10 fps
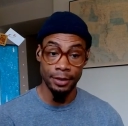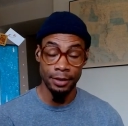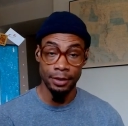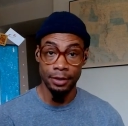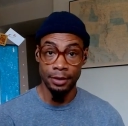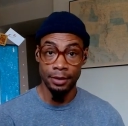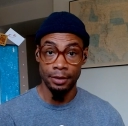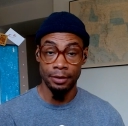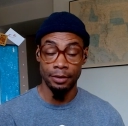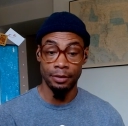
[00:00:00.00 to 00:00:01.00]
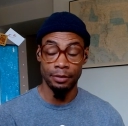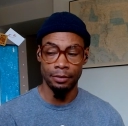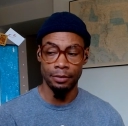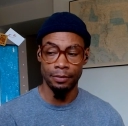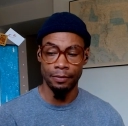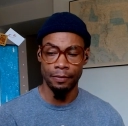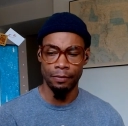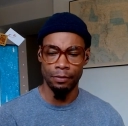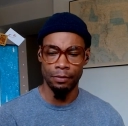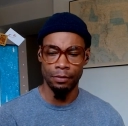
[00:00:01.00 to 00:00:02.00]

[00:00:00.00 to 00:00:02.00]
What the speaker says: (silence)